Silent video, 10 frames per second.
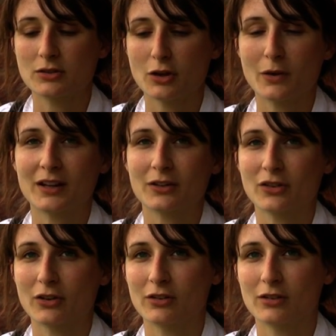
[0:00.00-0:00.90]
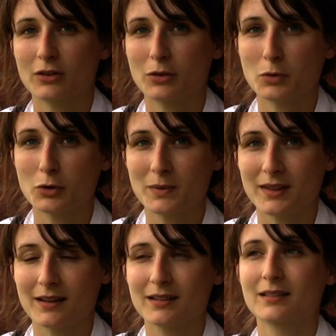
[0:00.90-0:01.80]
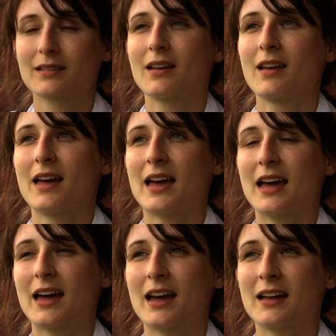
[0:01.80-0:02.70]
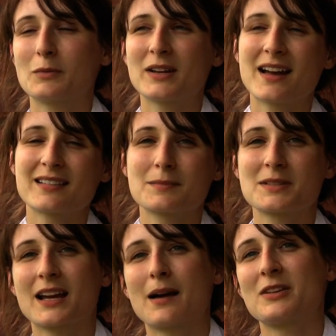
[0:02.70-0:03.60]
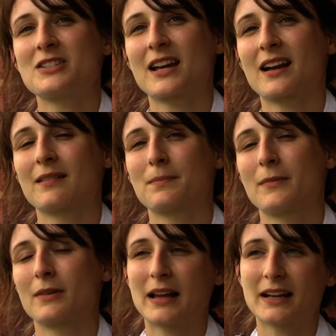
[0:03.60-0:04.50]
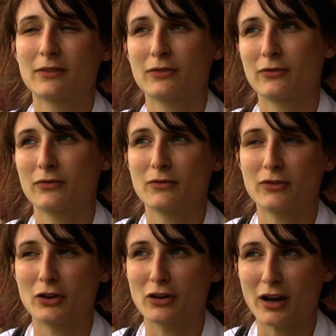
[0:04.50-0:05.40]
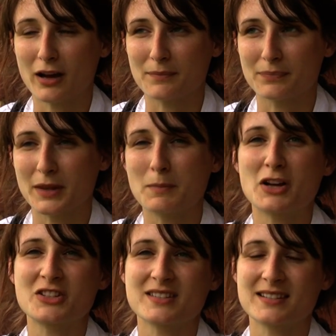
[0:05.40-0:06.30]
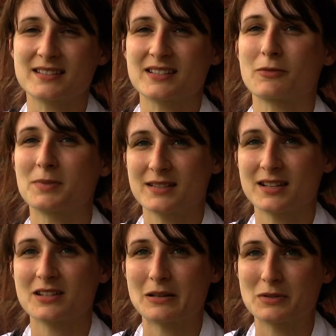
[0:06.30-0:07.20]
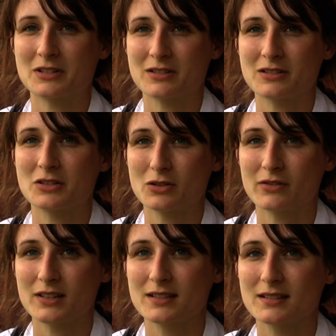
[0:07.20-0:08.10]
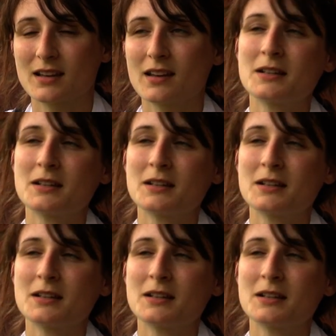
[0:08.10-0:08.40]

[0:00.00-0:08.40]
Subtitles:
no one else on the ward with us. And we'd asked them to come and check up, like, for emergencies and stuff, but essentially it was just the 2 of us.